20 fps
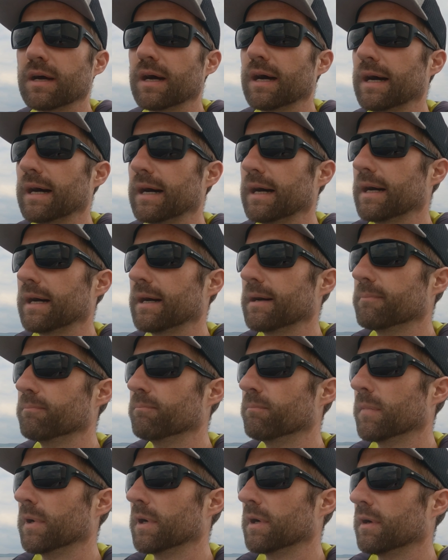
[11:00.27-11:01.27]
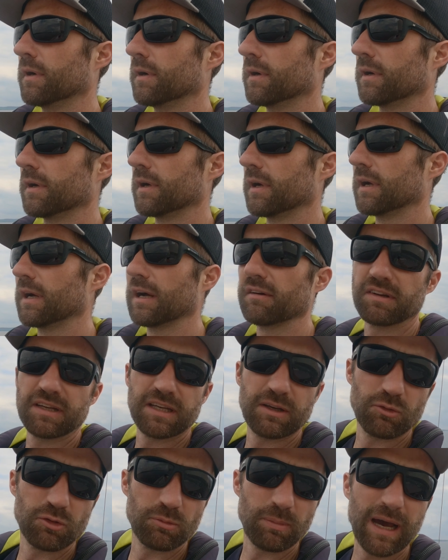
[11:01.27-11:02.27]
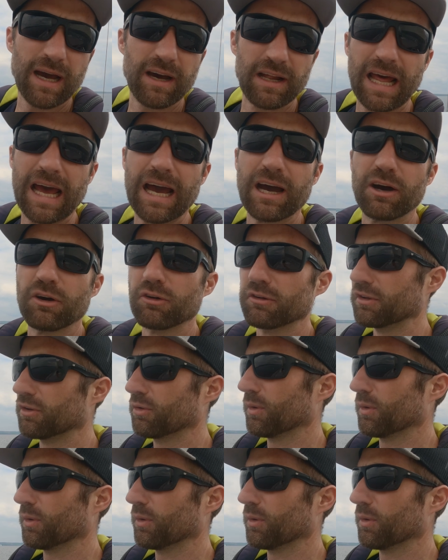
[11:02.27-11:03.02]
I think it was about an hour and